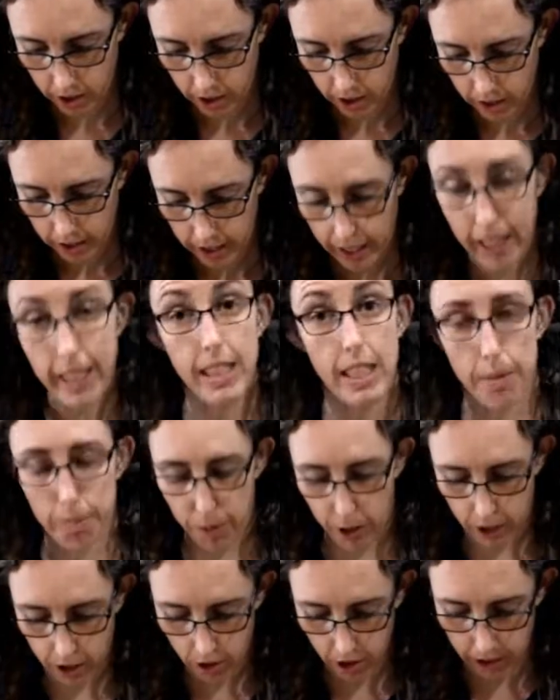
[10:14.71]
and
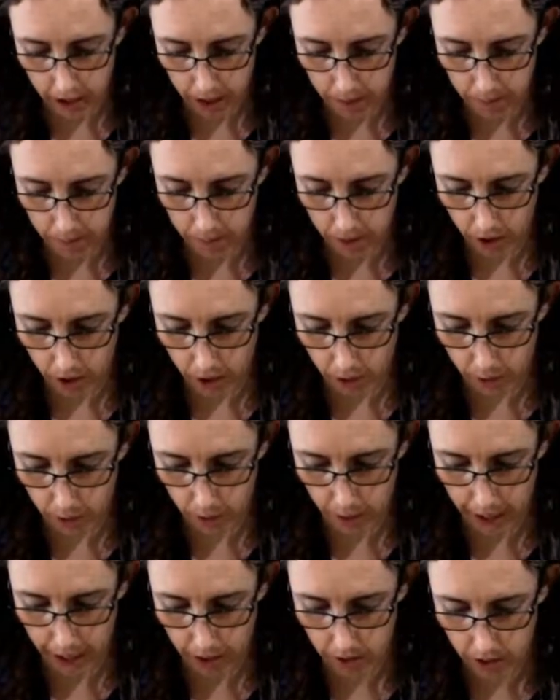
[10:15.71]
sprinkle them
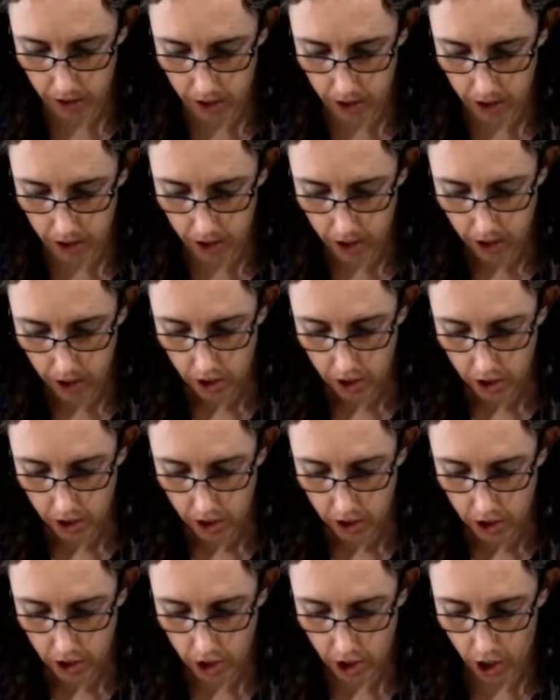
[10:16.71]
throughout.
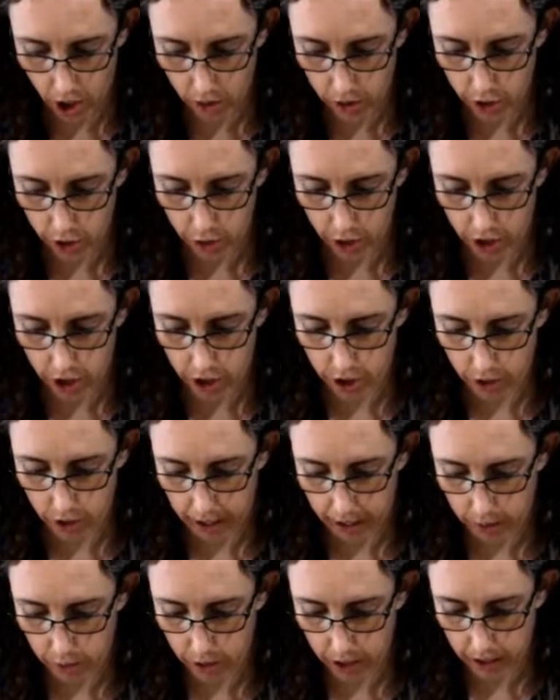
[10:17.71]
So you could do
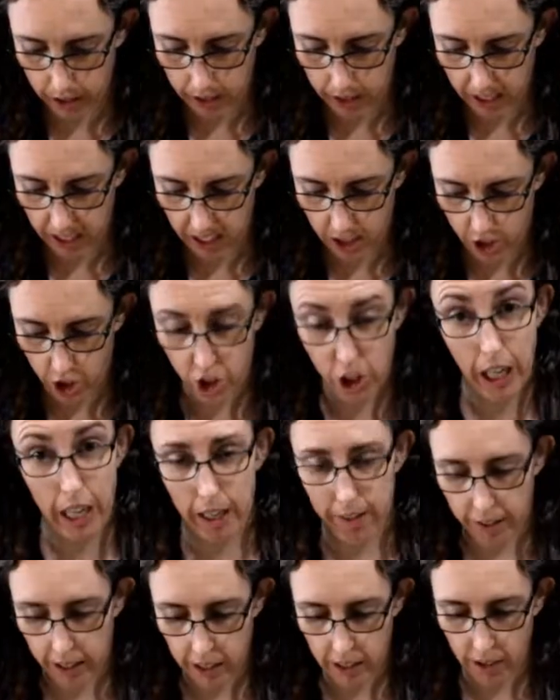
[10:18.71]
like really thin
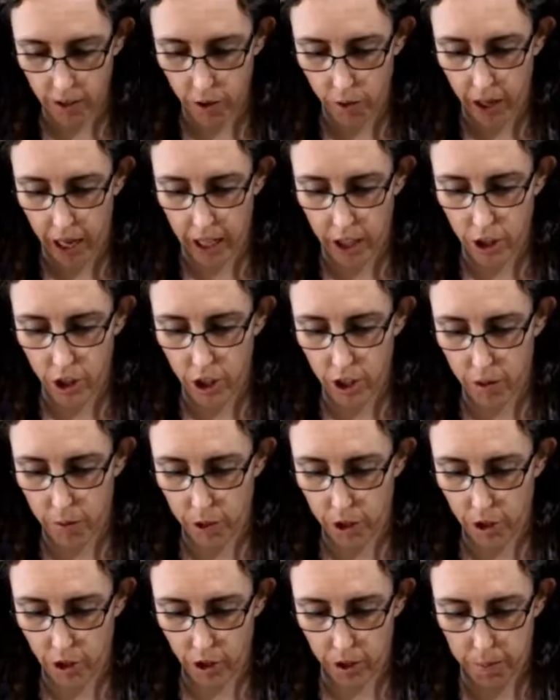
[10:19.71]
shavings of the radishes,
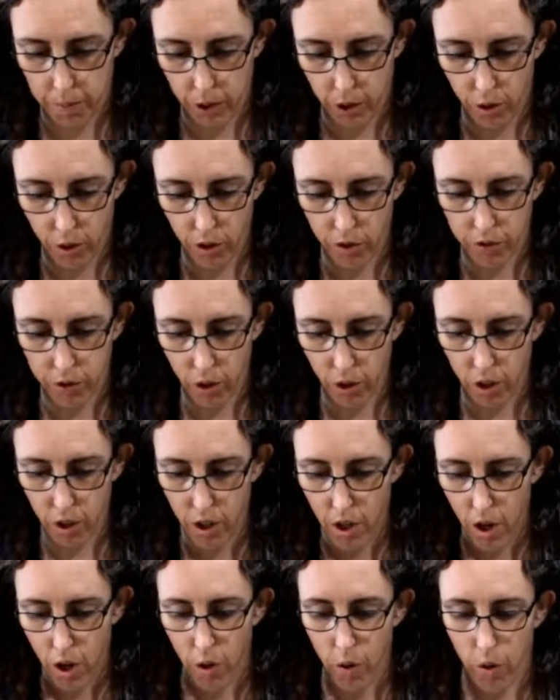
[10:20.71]
which look beautiful,
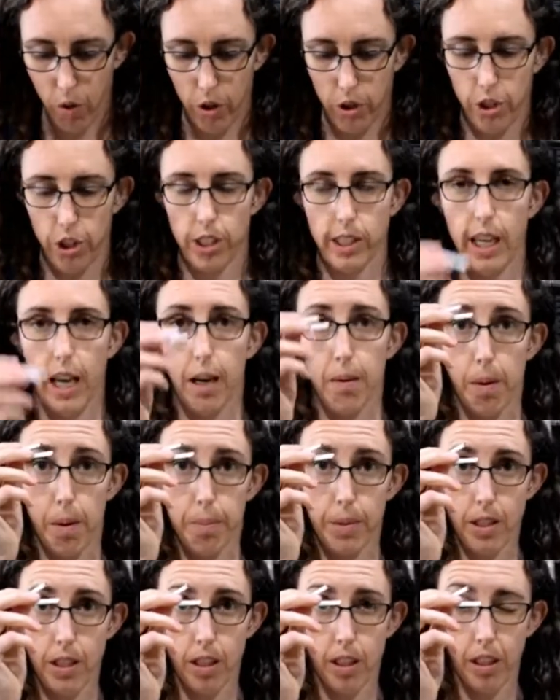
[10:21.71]
or just cut them up
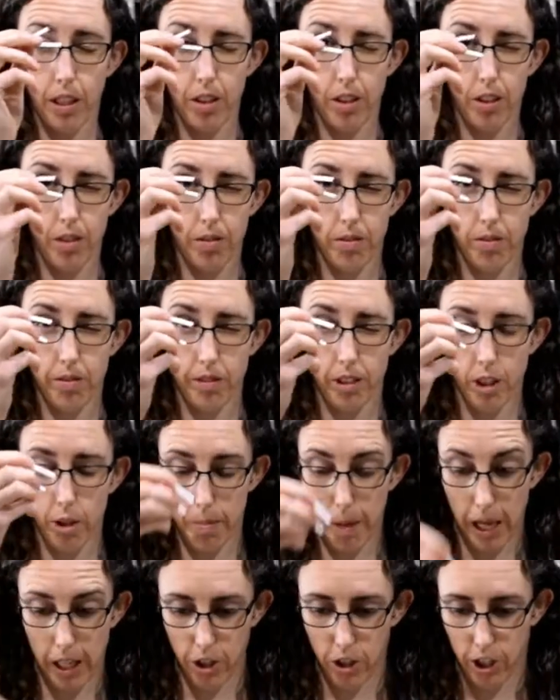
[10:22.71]
into little
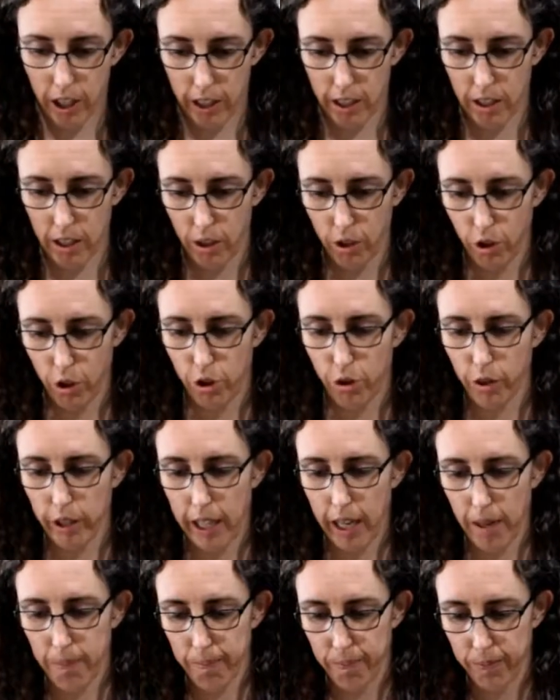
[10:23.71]
matchsticks, little
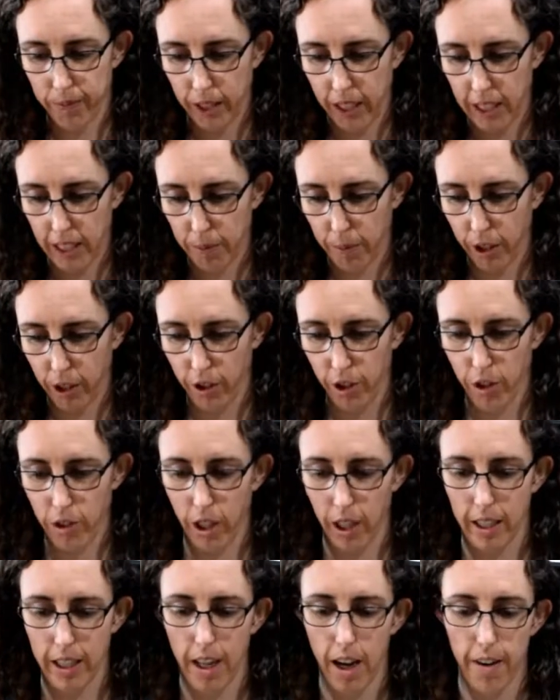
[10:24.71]
julienne, and sprinkle those
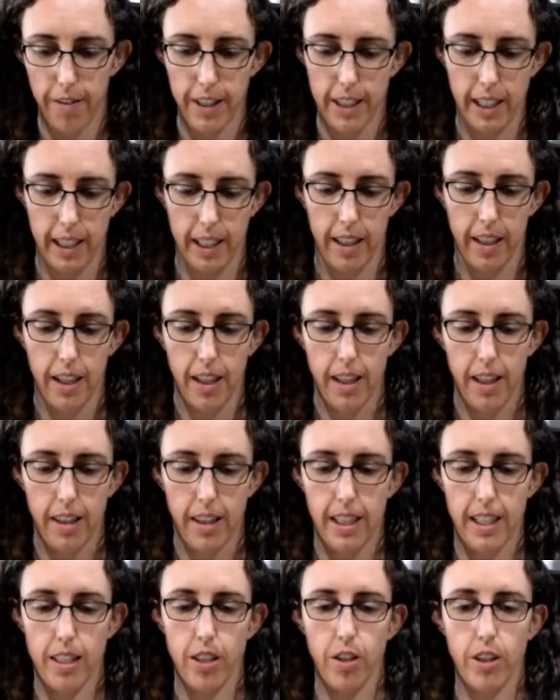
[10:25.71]
on. And obviously,
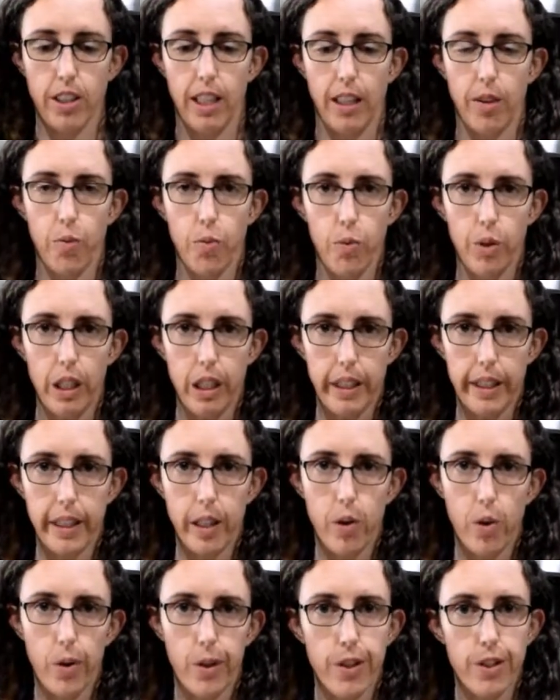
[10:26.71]
this looks like really
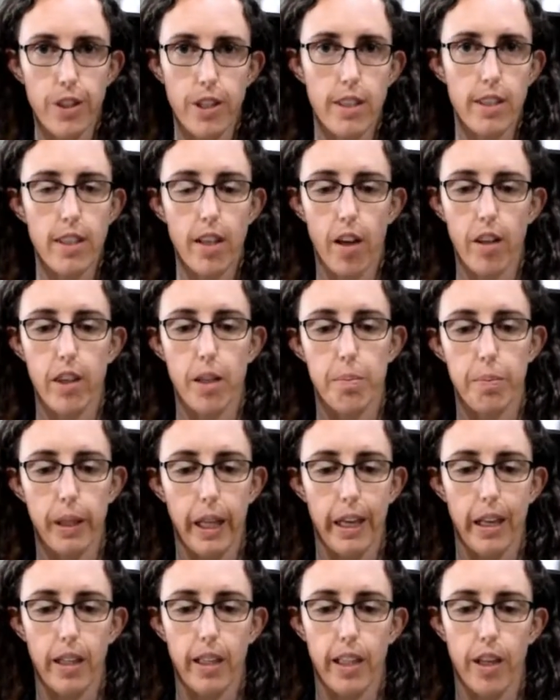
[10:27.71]
gorgeous on the
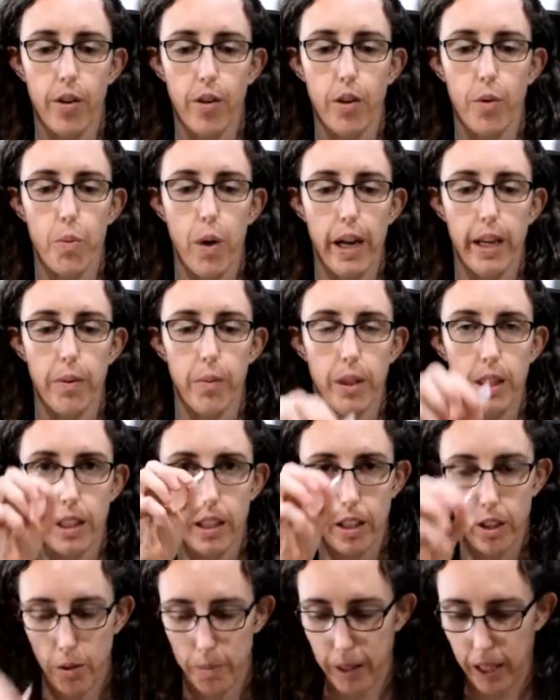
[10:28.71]
plate, you know, the white with the
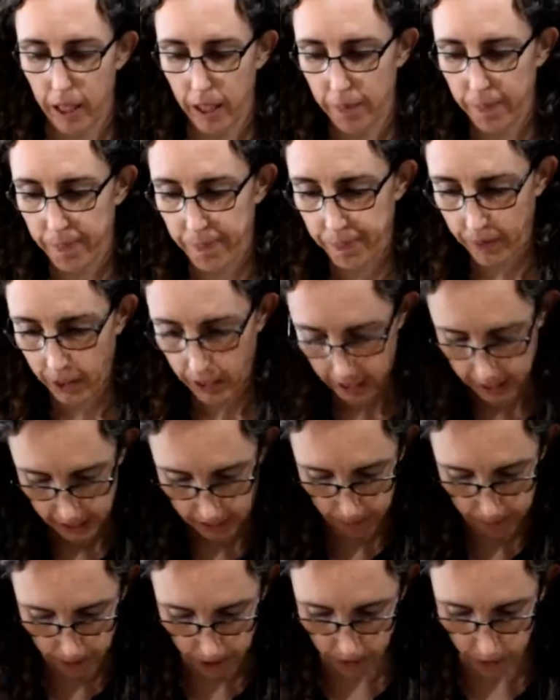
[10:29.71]
little bitty
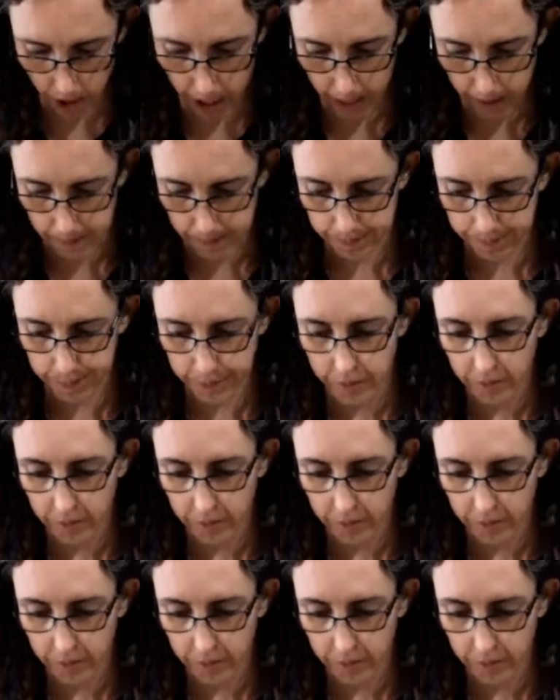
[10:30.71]
tips of red.